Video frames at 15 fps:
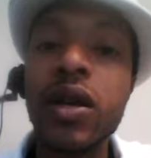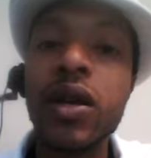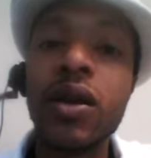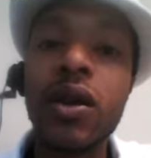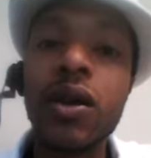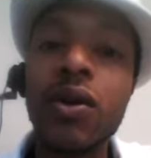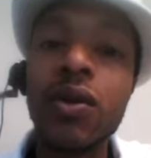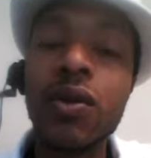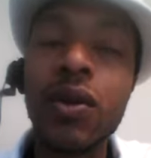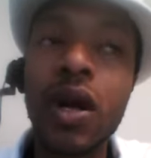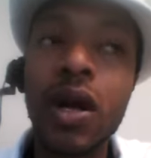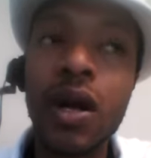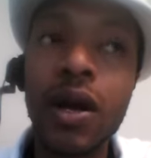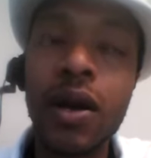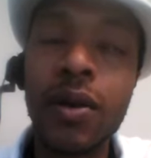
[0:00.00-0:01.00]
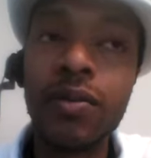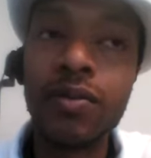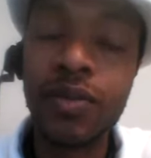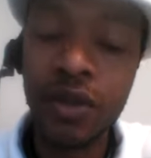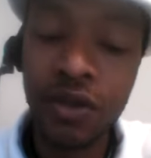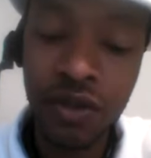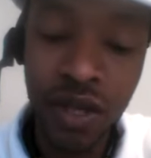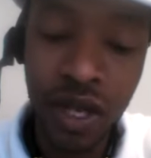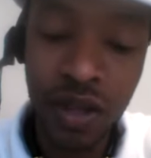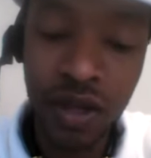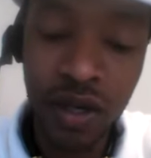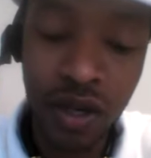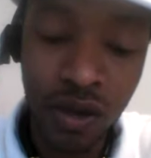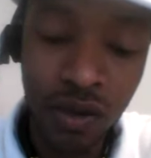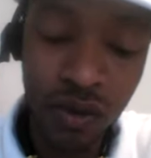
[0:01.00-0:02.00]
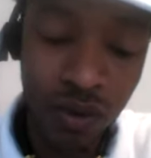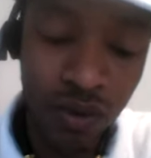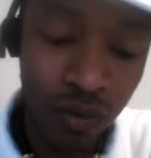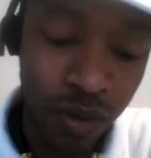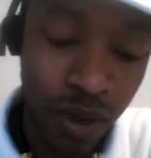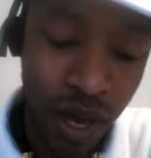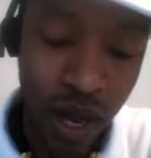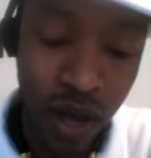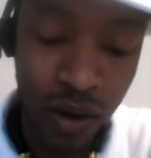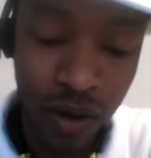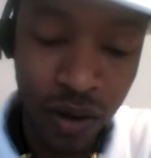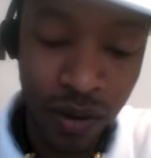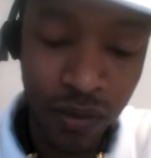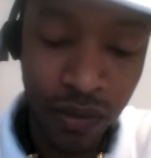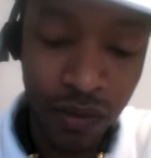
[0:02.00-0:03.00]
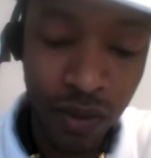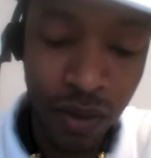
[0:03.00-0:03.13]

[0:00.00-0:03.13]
the Goku powder,